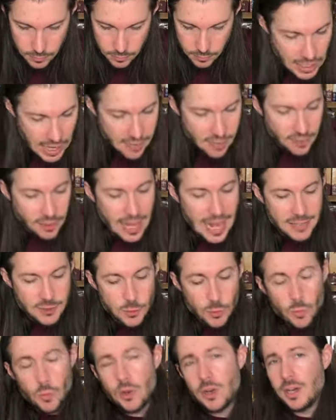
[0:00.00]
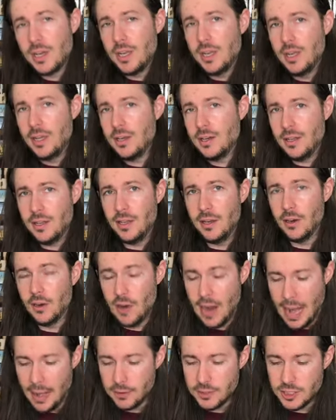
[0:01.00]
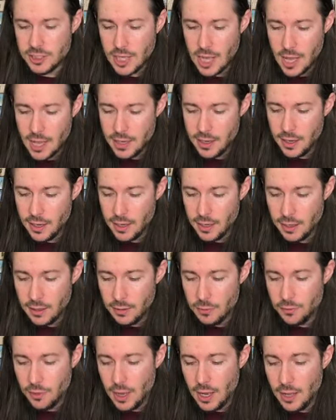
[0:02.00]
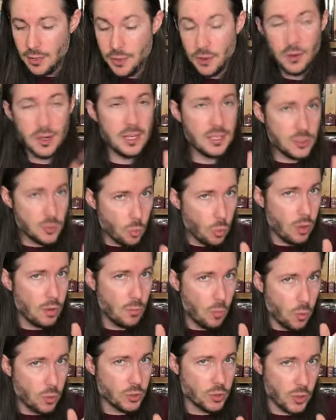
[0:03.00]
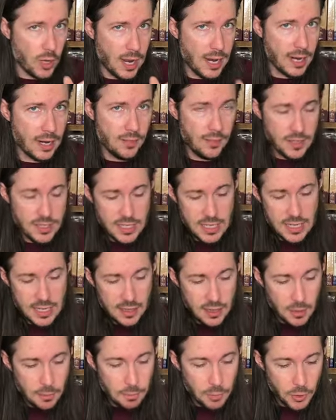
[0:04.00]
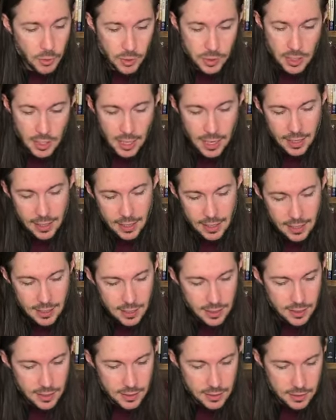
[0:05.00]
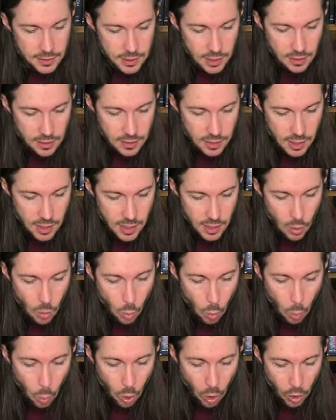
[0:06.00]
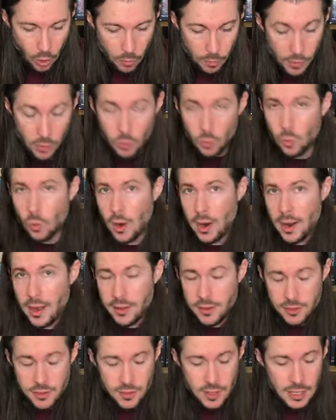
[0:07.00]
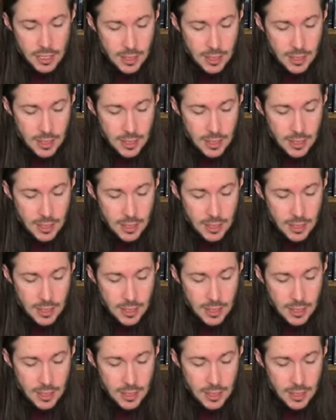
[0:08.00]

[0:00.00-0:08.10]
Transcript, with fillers: And the last one we're going to hit here outside of uh, there is one more dragon that's in the book and it is the wyrmwraith